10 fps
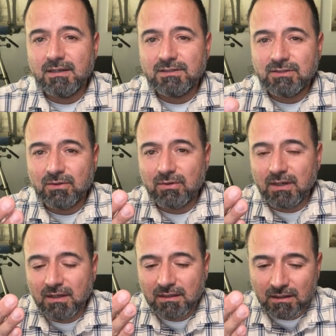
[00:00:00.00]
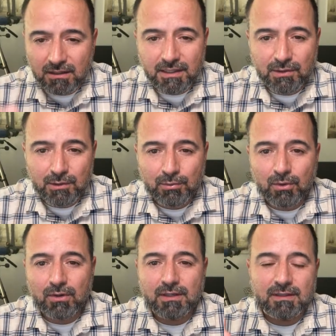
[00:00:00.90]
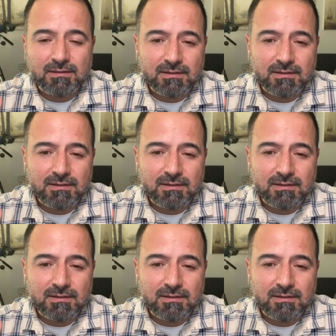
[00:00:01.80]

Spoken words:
So look at your report,